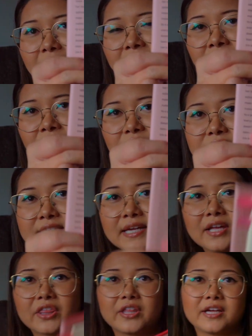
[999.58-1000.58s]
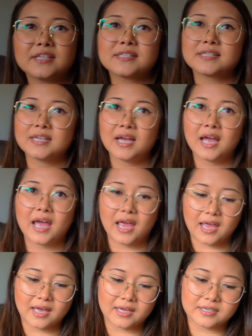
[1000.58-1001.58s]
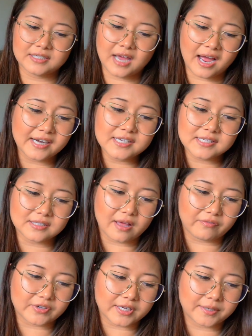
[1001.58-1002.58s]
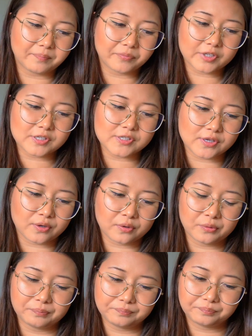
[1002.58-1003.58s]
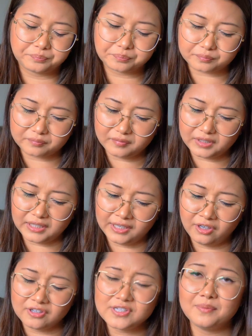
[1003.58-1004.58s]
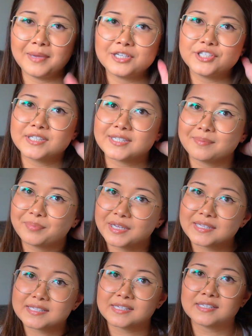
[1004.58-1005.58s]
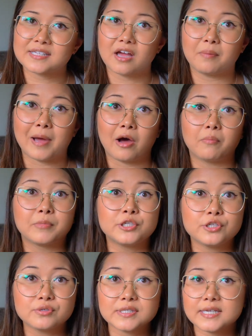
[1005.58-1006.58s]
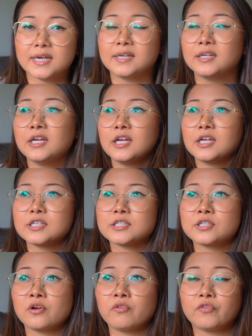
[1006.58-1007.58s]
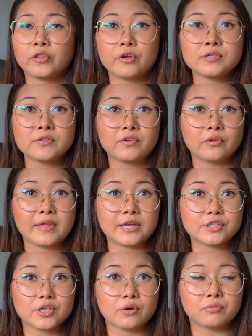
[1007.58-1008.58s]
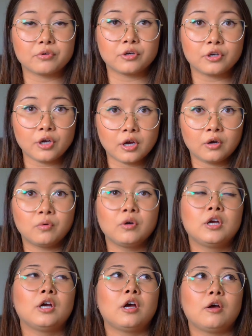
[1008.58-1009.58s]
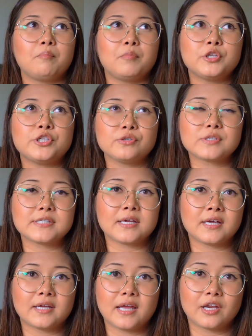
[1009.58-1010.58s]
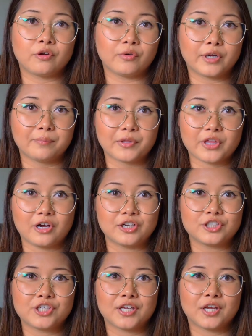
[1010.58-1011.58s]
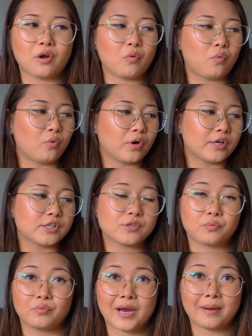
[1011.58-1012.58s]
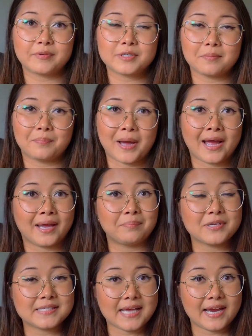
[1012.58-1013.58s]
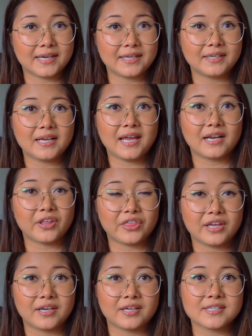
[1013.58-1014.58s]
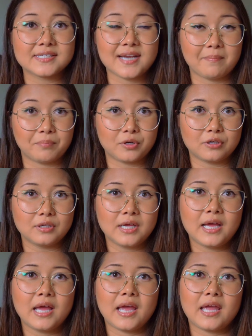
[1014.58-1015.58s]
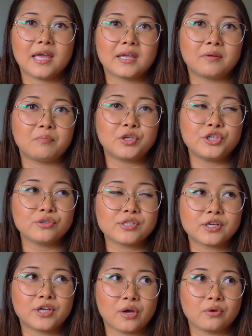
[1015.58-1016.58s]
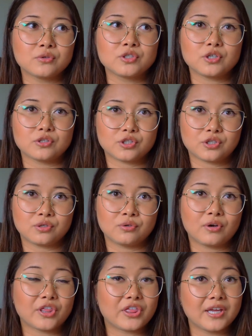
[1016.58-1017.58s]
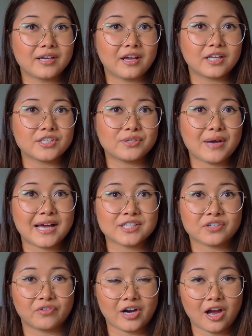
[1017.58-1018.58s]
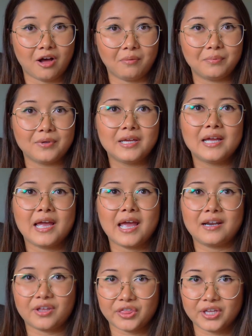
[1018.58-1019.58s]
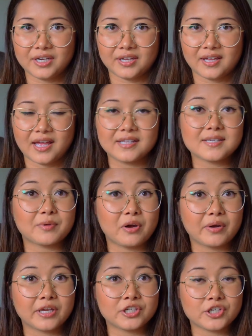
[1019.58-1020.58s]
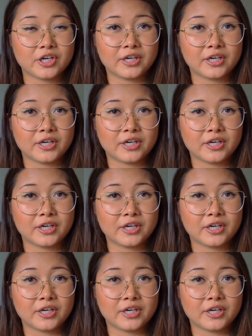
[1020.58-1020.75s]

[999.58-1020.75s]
it kind of looks like this, and I just loved it. So it also mentions some pieces about Medusa. So for those of you that don't know, Medusa in Greek mythology was raped by Poseidon in Athena's temple. And Medusa goes to Athena to ask for help. And Athena ends up going and